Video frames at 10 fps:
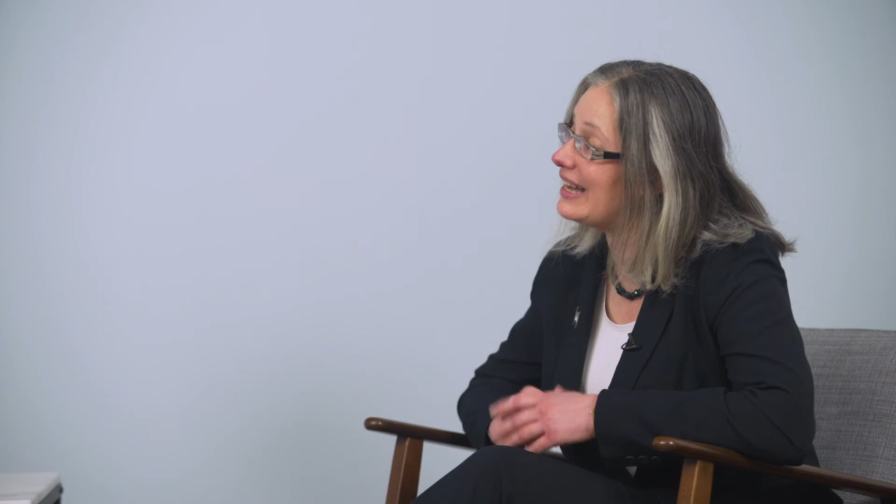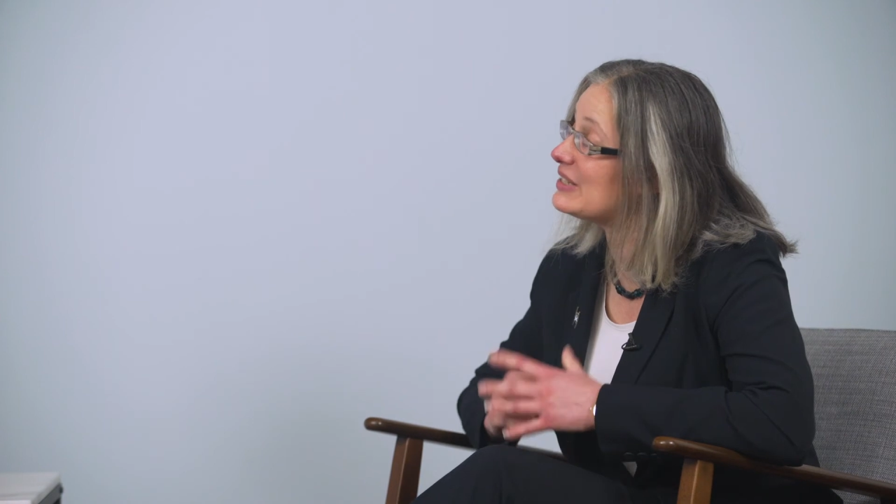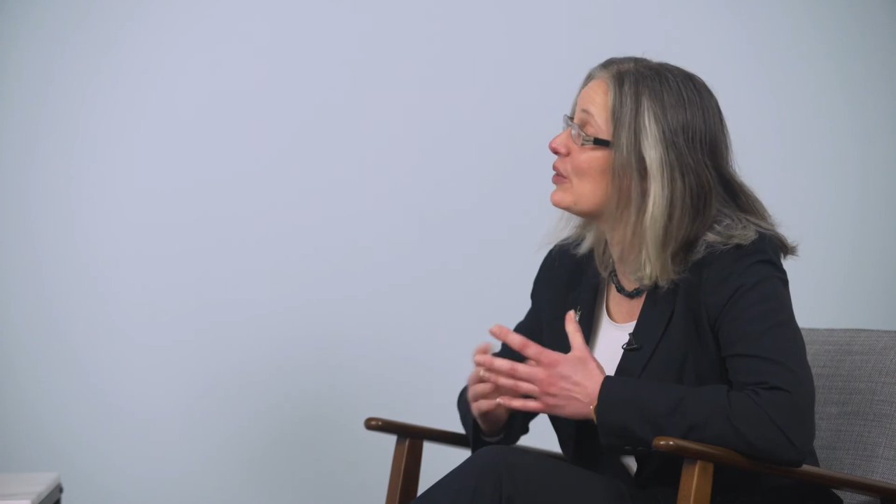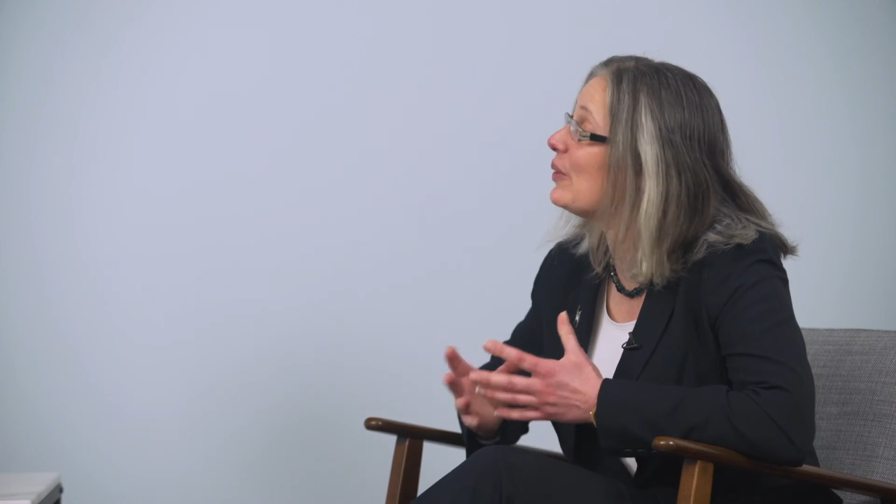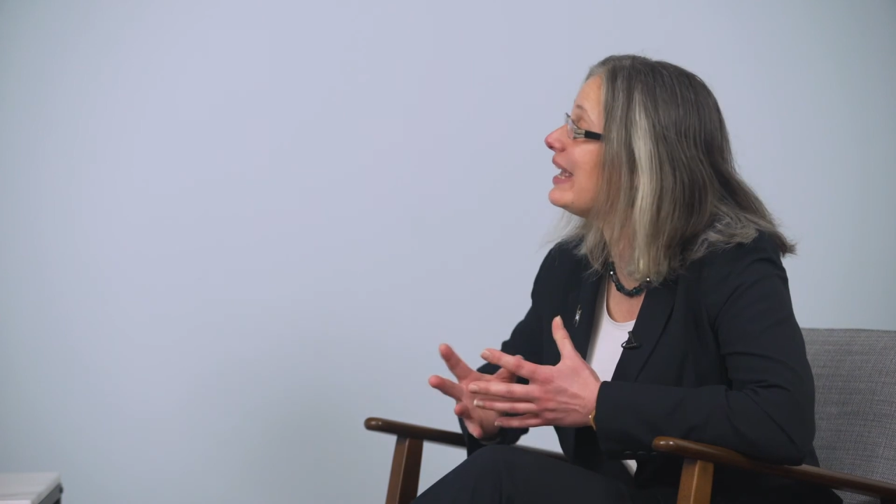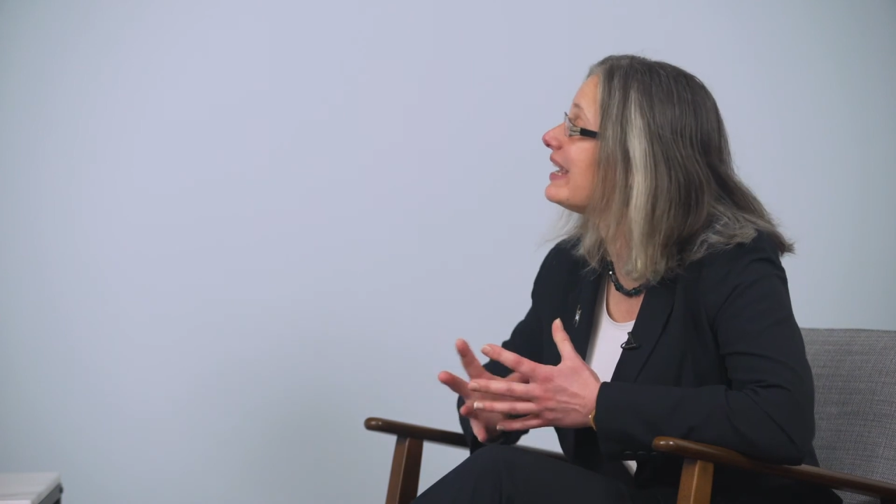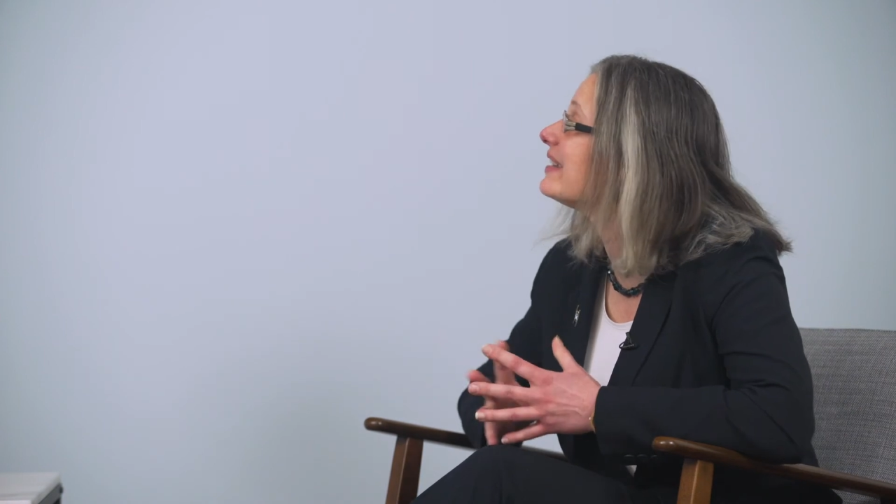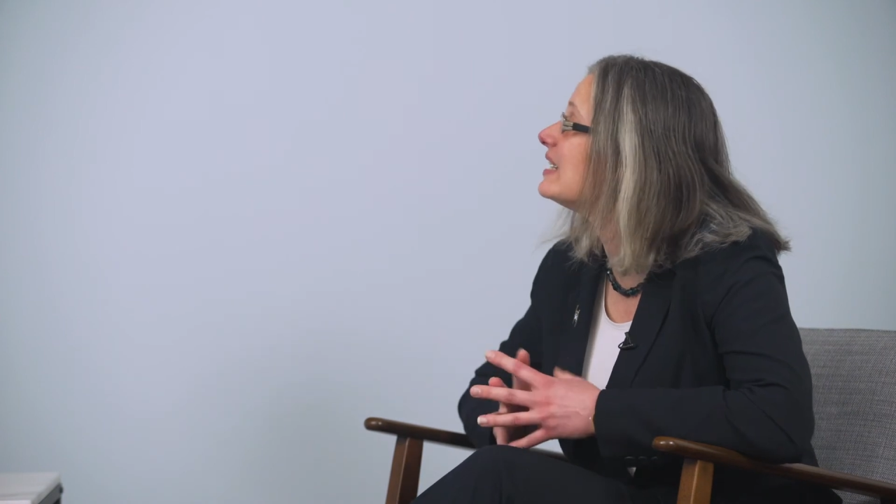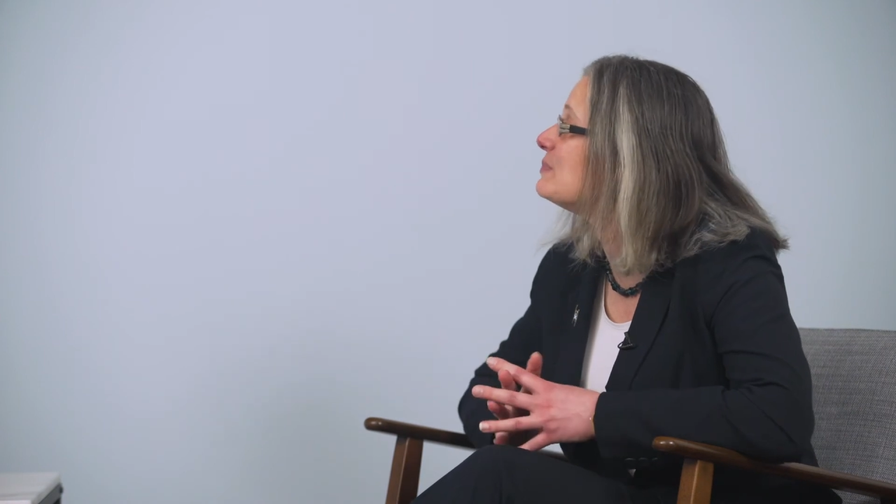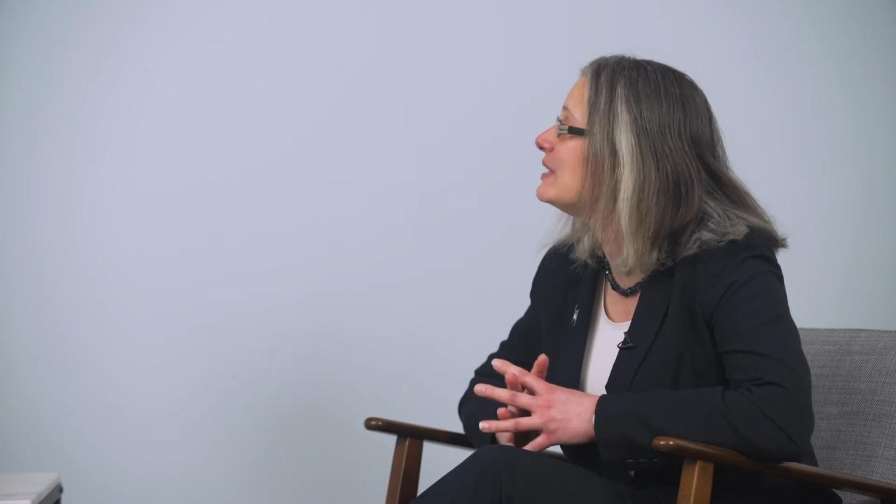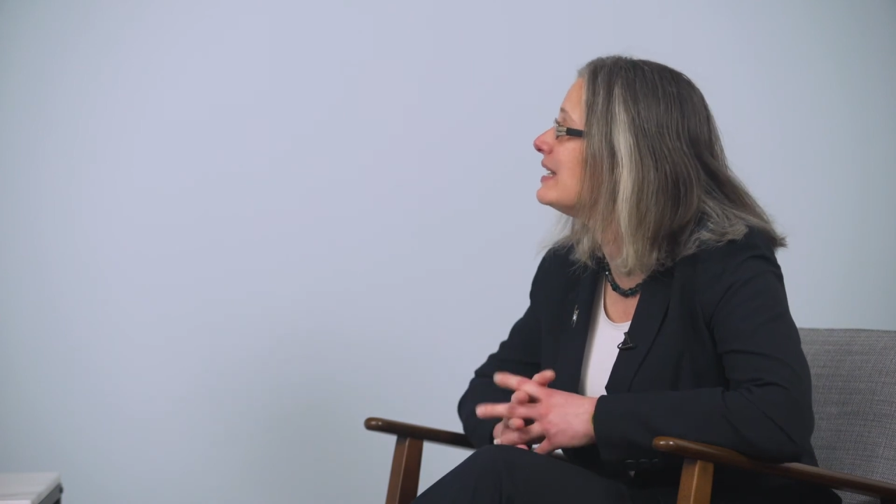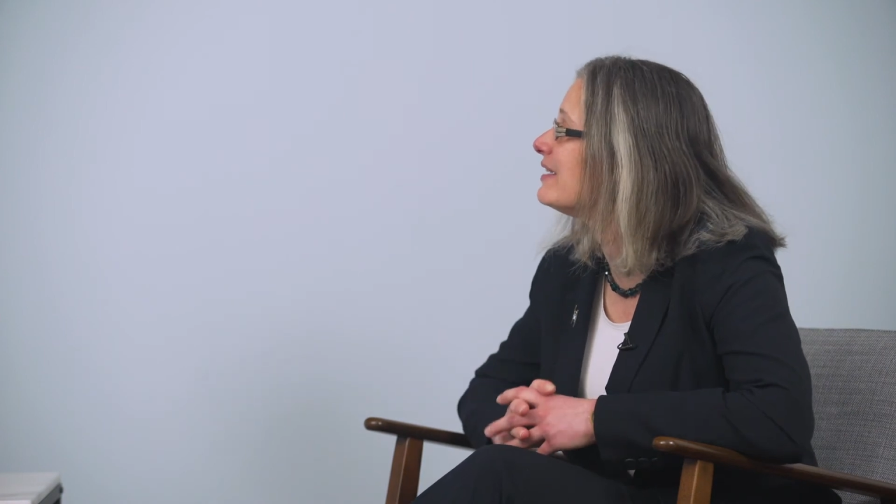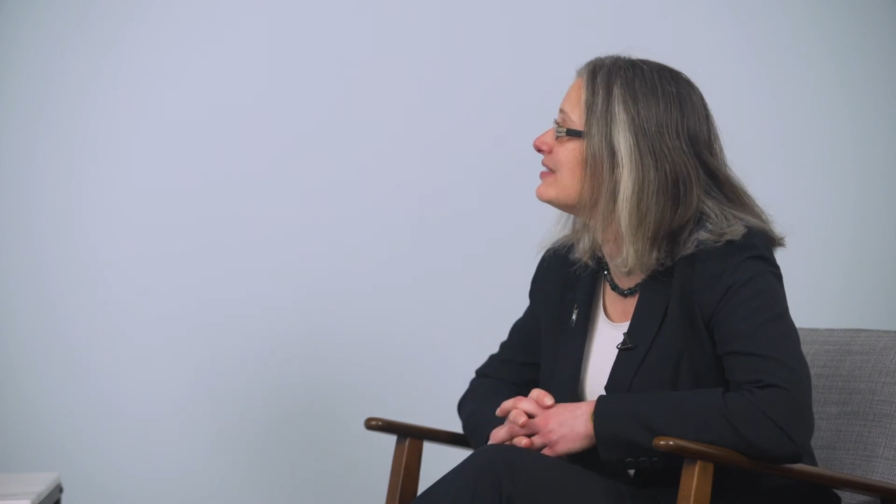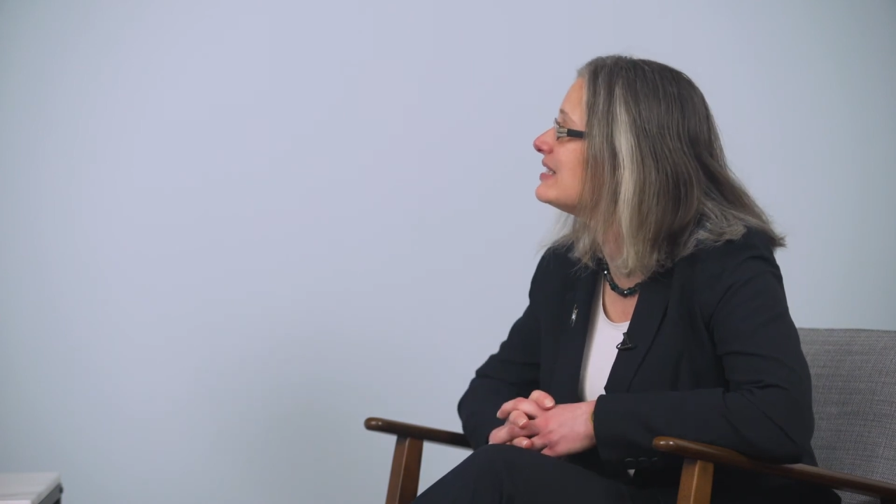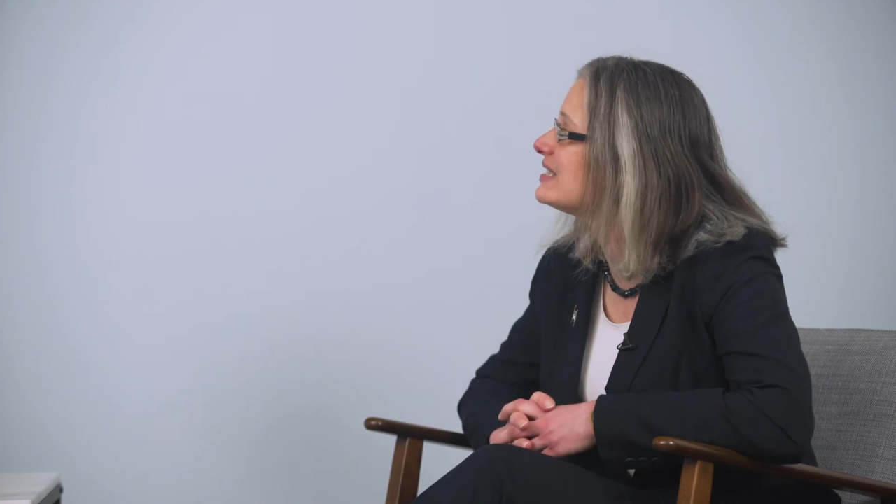had a quake that had been
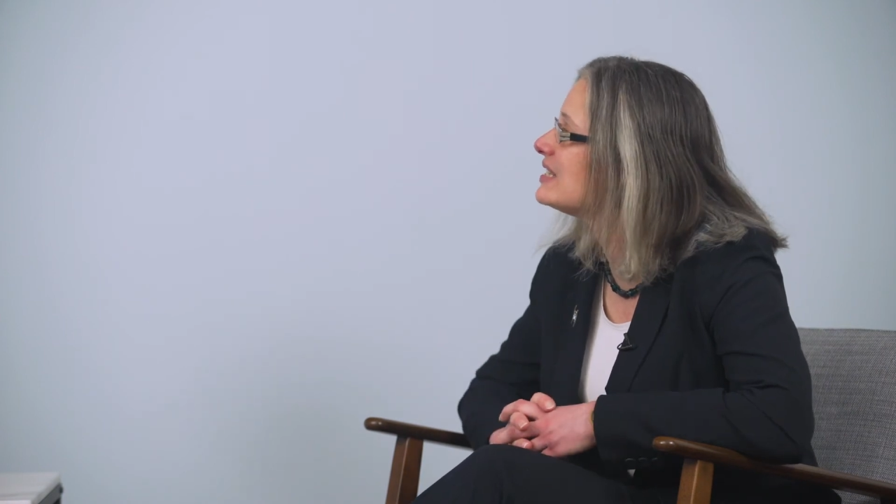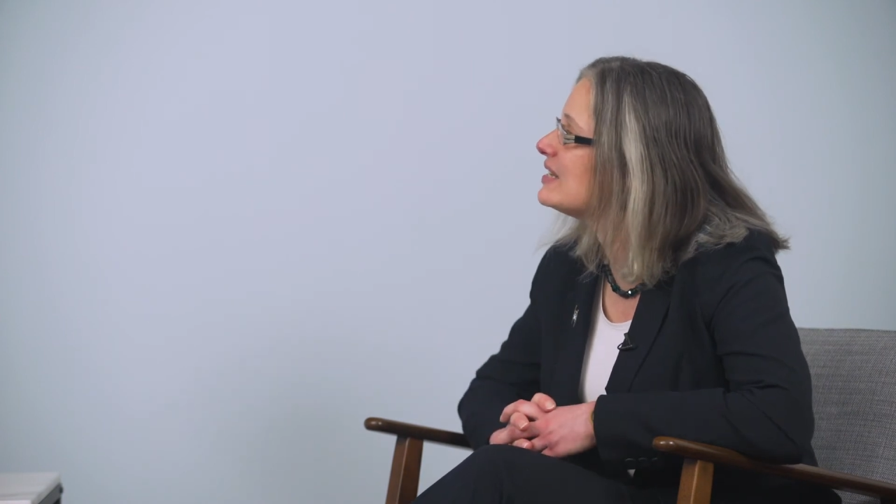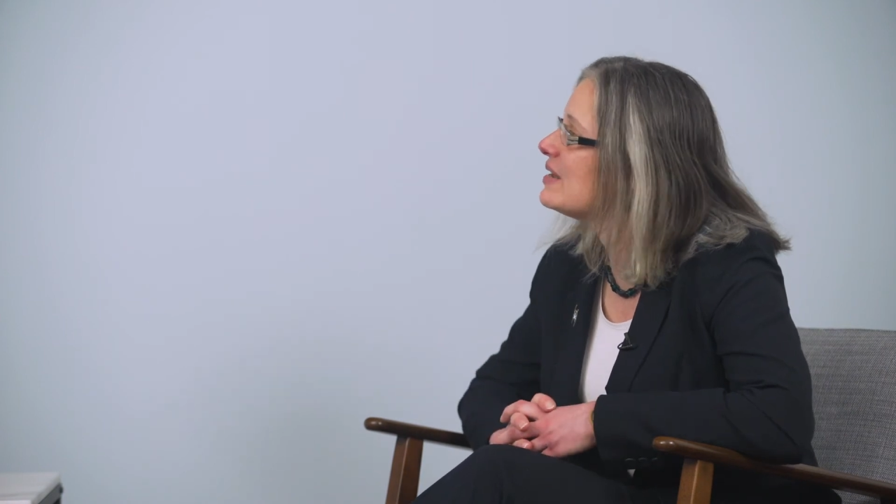gifted